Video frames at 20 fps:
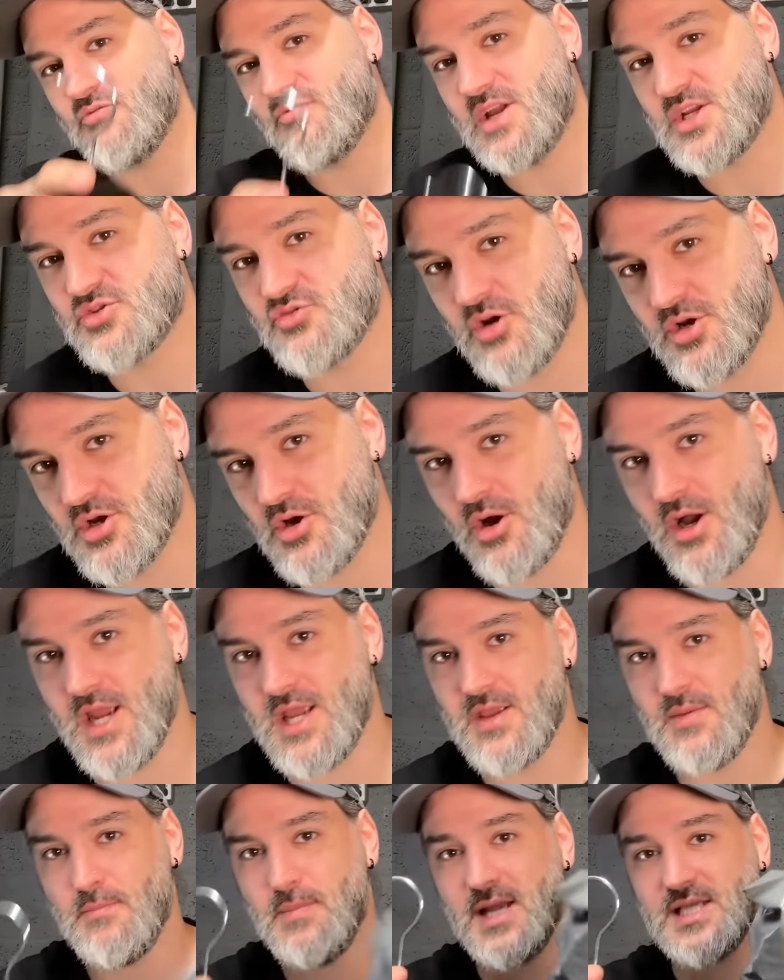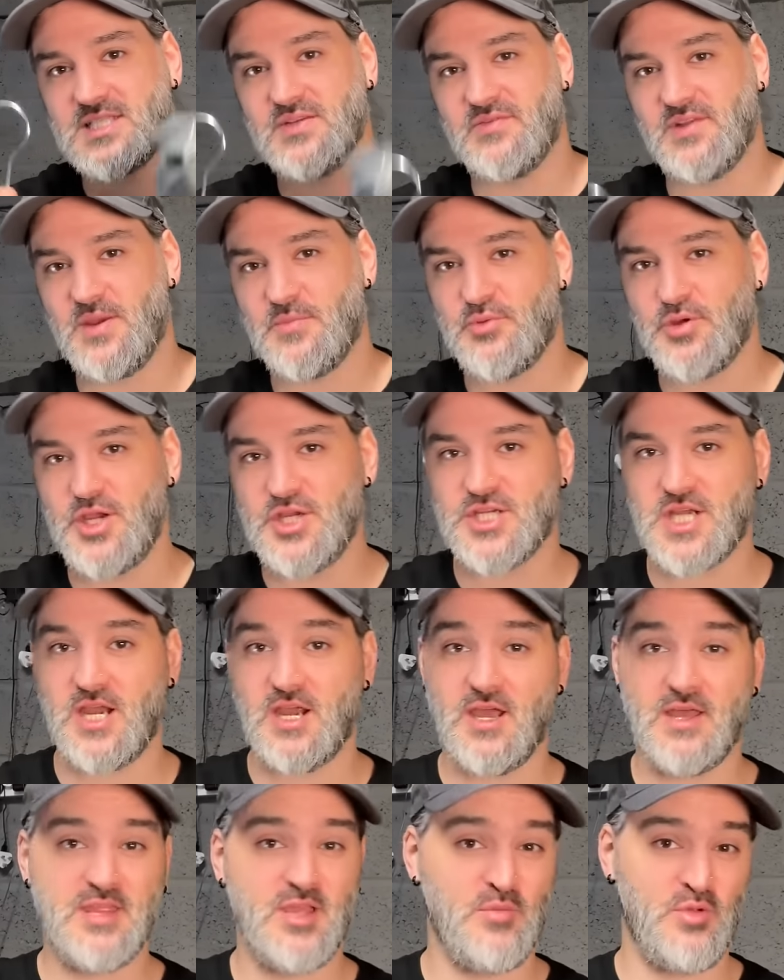retro guy, massively appreciate
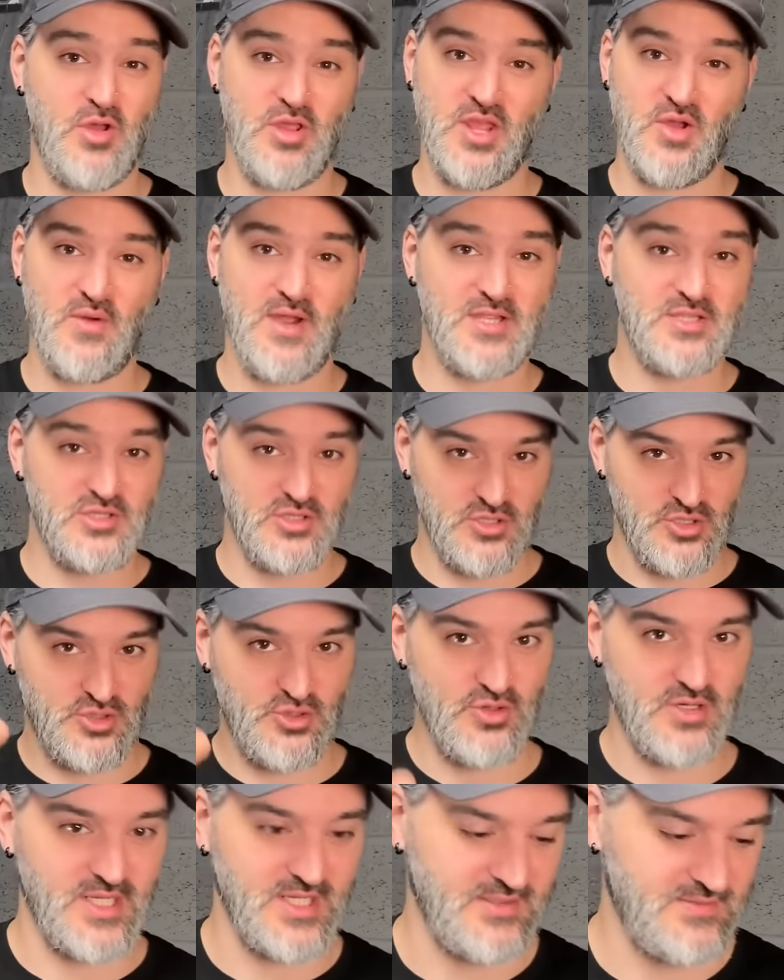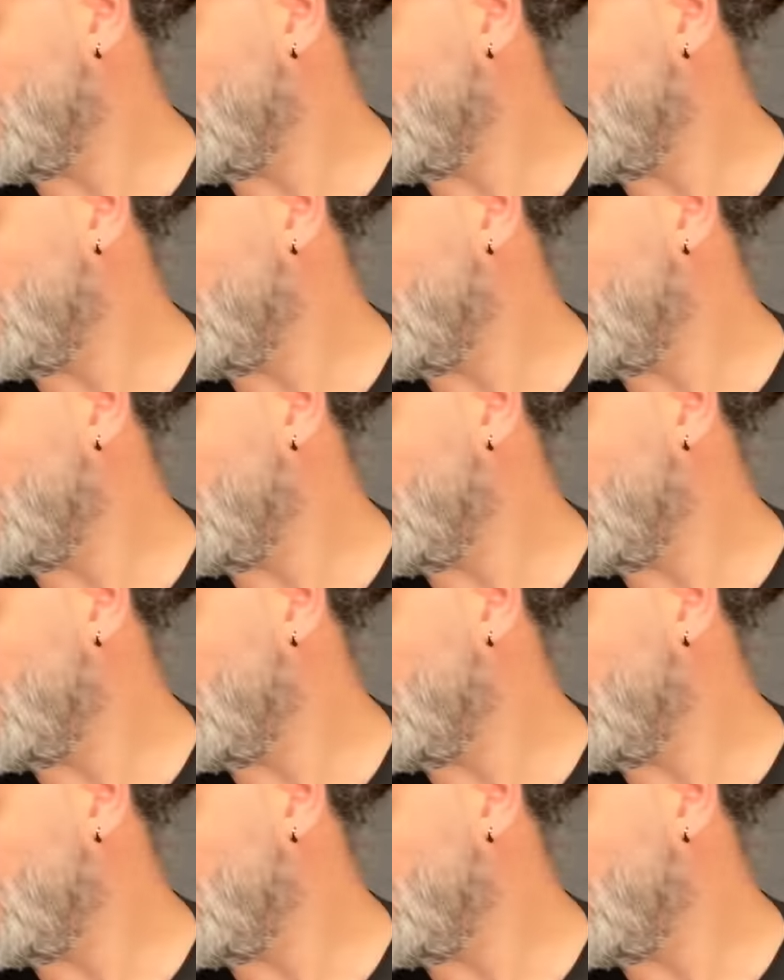you. They'll be on their way to you shortly.